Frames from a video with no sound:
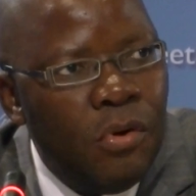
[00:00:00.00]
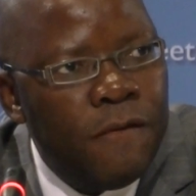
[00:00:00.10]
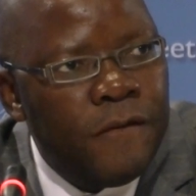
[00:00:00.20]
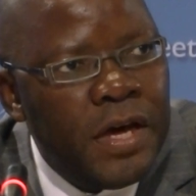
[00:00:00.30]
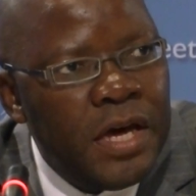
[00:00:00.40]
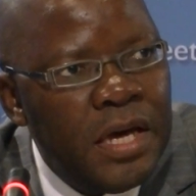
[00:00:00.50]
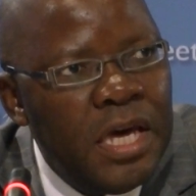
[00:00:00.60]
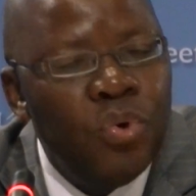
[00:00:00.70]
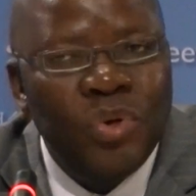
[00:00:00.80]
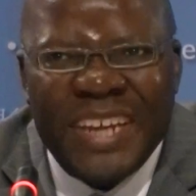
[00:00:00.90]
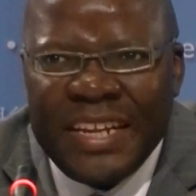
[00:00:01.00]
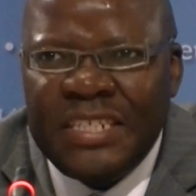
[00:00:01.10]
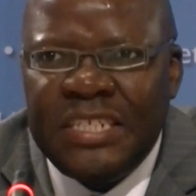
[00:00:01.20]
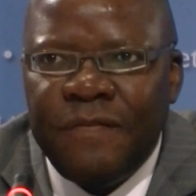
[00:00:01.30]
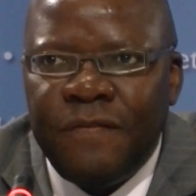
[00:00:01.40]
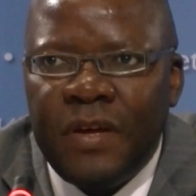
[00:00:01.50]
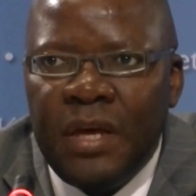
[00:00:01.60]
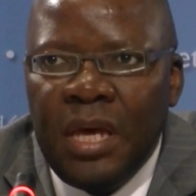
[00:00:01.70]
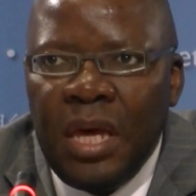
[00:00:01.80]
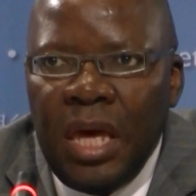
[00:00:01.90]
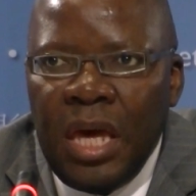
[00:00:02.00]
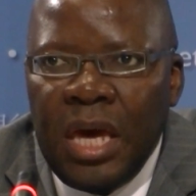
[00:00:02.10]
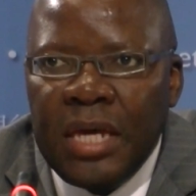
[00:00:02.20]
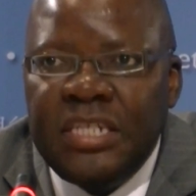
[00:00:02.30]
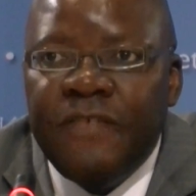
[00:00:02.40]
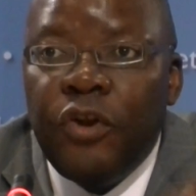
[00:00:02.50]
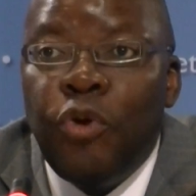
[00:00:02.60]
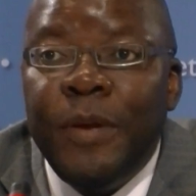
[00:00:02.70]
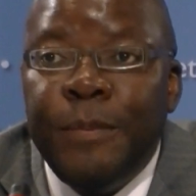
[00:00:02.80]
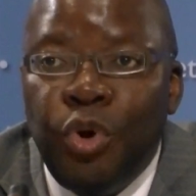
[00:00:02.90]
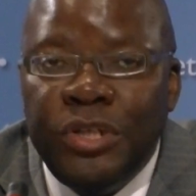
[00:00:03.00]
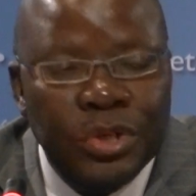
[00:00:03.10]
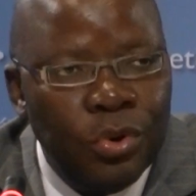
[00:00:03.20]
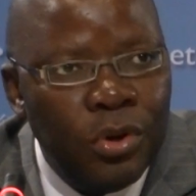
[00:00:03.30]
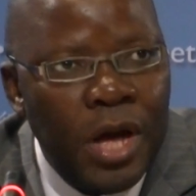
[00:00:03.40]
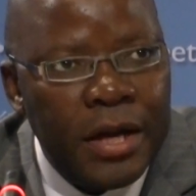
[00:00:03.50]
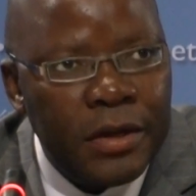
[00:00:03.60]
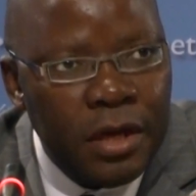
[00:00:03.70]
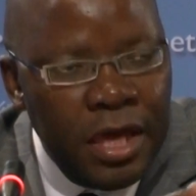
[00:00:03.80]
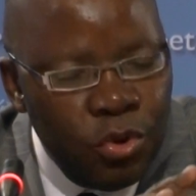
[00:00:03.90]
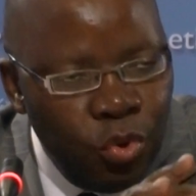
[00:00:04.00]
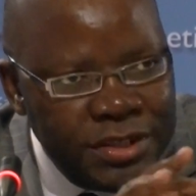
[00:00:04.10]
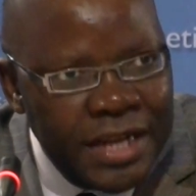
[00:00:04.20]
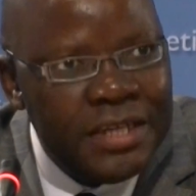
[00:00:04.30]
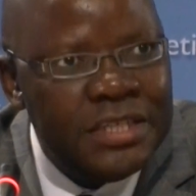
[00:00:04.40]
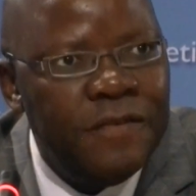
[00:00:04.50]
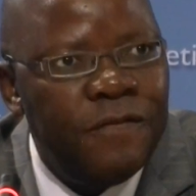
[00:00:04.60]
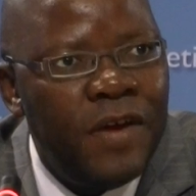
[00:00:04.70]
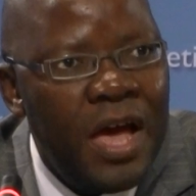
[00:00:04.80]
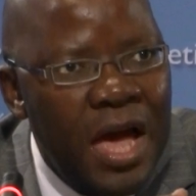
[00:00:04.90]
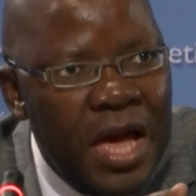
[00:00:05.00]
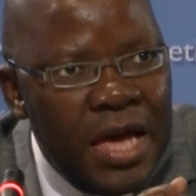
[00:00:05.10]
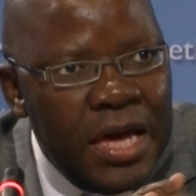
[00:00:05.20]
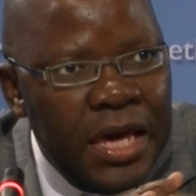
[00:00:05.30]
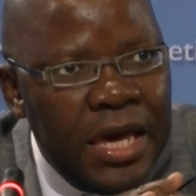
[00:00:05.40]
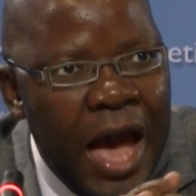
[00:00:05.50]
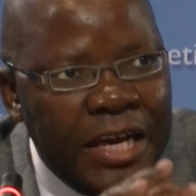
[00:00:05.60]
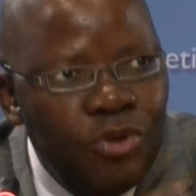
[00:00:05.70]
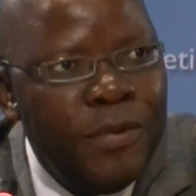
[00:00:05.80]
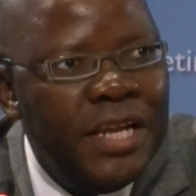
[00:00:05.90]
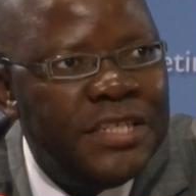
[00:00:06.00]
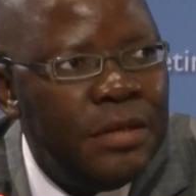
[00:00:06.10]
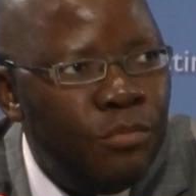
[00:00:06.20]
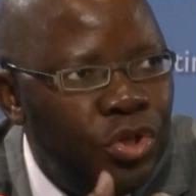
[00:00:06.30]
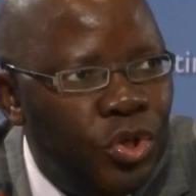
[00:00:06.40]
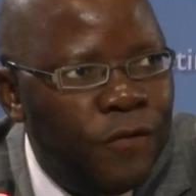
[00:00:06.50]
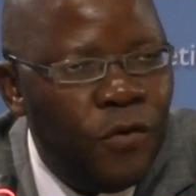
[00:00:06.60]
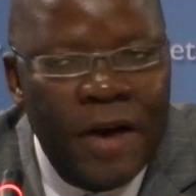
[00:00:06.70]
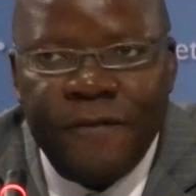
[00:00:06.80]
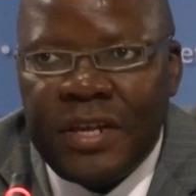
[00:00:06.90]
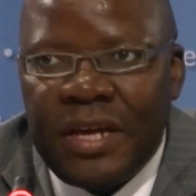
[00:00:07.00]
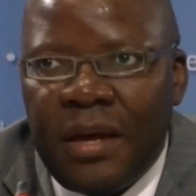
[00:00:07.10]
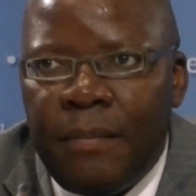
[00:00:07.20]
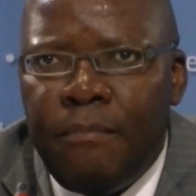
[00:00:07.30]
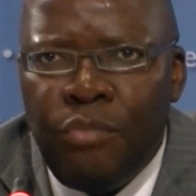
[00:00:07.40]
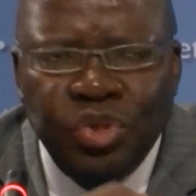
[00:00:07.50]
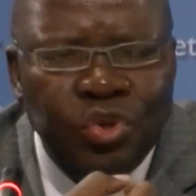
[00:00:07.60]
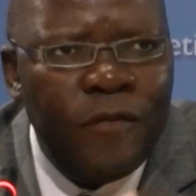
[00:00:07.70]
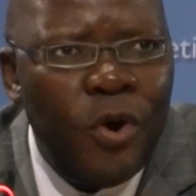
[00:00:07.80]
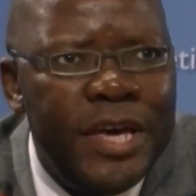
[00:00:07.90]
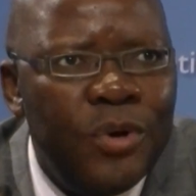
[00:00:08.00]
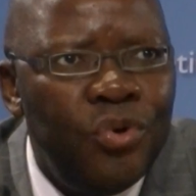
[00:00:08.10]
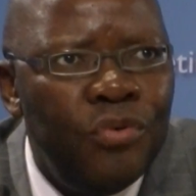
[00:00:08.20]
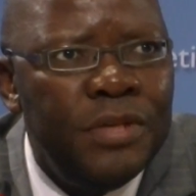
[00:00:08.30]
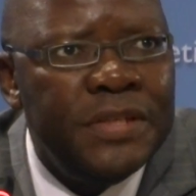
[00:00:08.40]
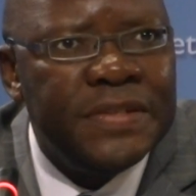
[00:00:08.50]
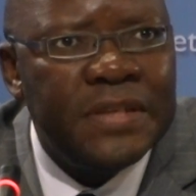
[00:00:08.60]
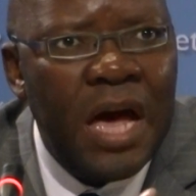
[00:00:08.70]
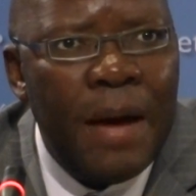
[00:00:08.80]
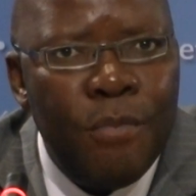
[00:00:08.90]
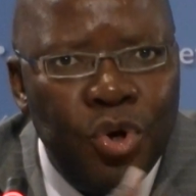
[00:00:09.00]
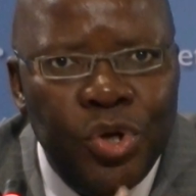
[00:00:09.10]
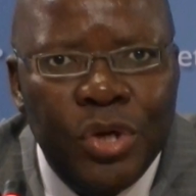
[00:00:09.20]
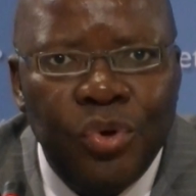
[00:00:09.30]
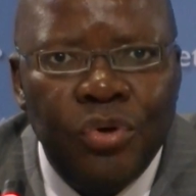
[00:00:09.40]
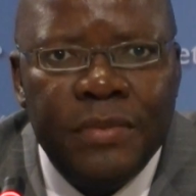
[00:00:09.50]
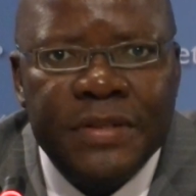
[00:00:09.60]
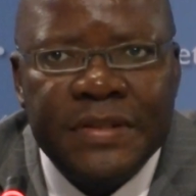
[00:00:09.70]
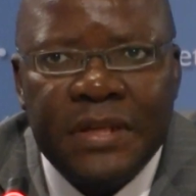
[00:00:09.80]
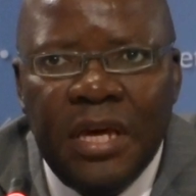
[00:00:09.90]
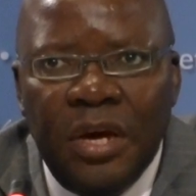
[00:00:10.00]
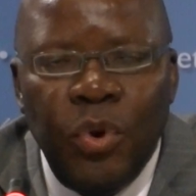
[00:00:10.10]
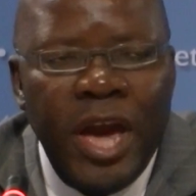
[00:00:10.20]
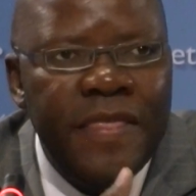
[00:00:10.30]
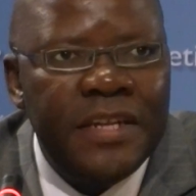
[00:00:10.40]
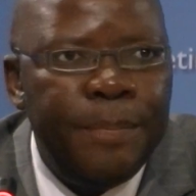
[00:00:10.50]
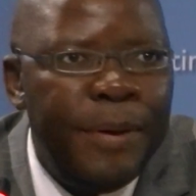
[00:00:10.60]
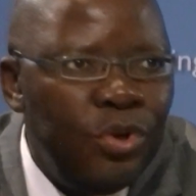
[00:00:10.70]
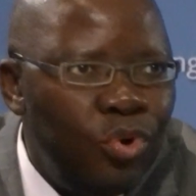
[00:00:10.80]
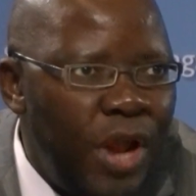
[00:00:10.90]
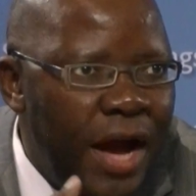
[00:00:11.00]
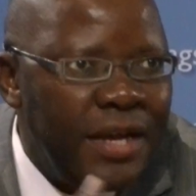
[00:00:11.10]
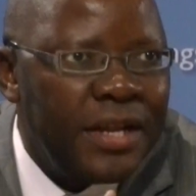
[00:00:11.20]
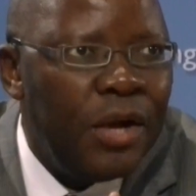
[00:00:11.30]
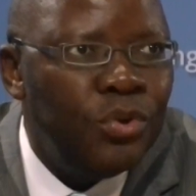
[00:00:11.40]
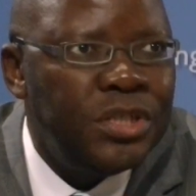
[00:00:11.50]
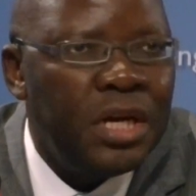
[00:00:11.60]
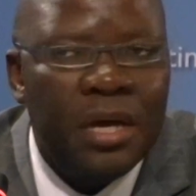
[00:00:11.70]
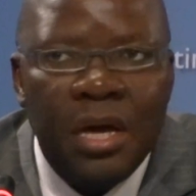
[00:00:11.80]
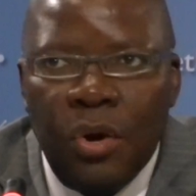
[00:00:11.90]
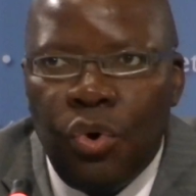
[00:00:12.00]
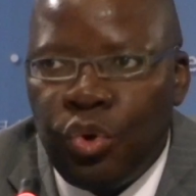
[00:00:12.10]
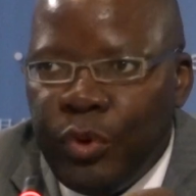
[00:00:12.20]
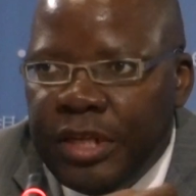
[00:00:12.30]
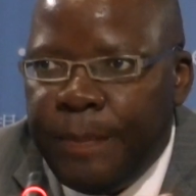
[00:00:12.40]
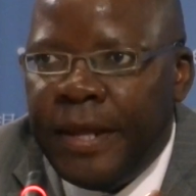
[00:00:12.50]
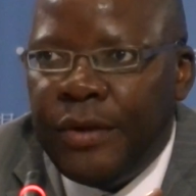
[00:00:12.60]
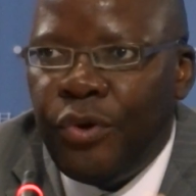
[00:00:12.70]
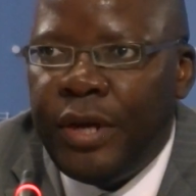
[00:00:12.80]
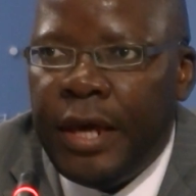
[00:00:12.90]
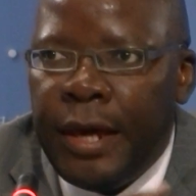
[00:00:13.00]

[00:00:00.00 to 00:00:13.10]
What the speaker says: of an alternative development model, an alternative accumulation model for Africa. Most of our economies are mono economies. We either depend on agriculture or we depend on